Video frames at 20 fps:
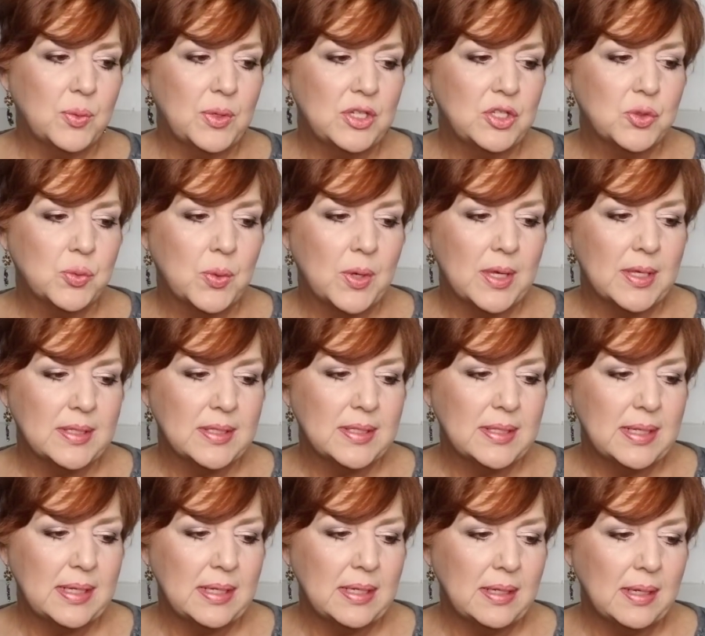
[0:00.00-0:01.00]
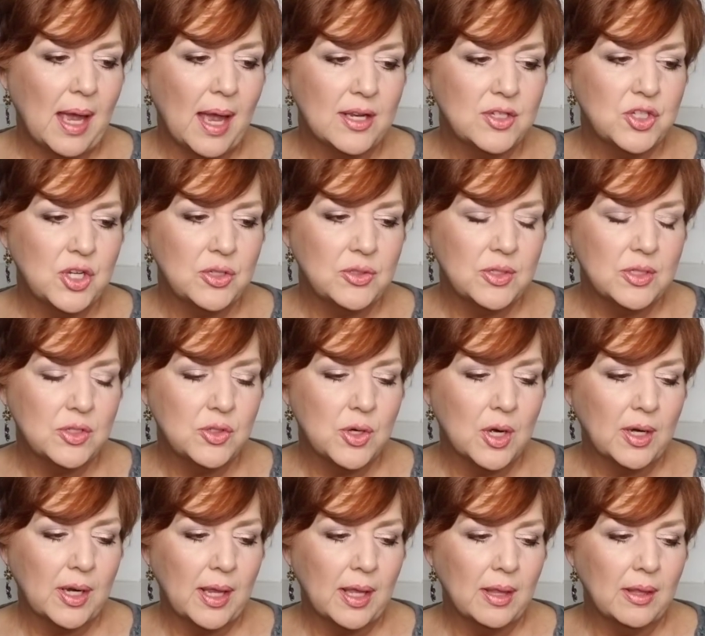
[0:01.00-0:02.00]
which was I chose the
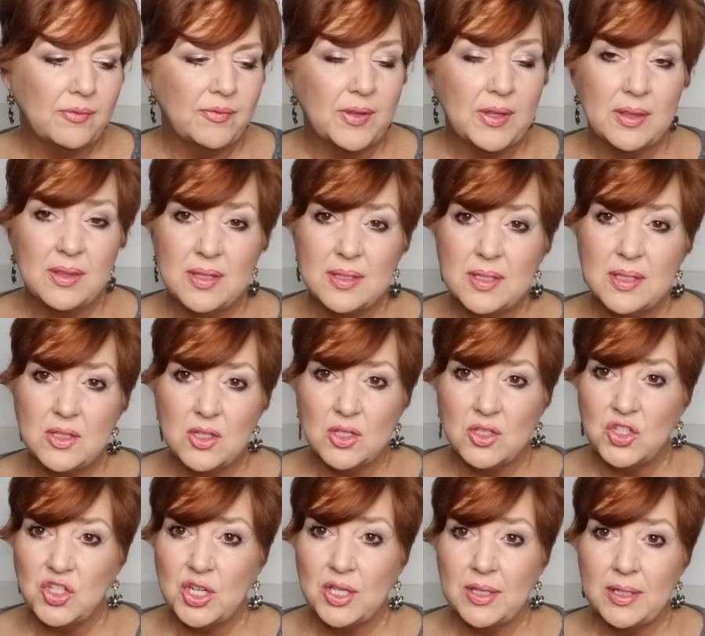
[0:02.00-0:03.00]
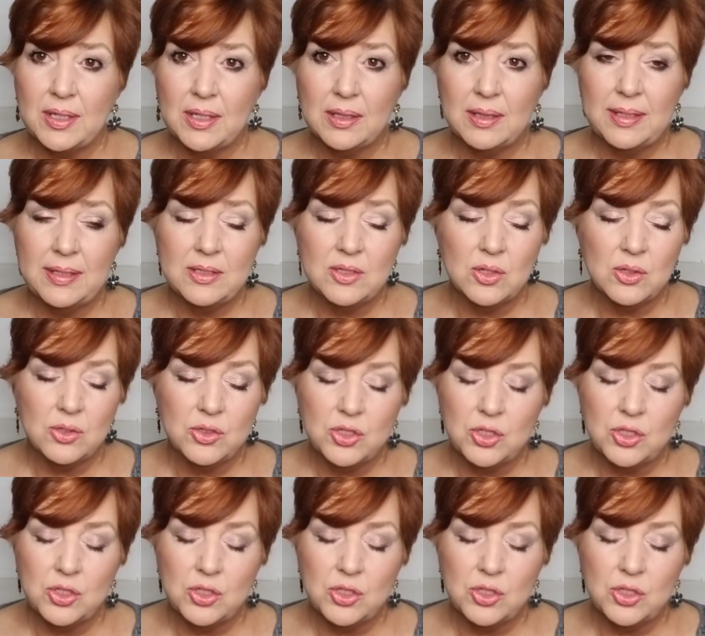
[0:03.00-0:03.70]
Drunk Elephant. This is a jelly cleanser.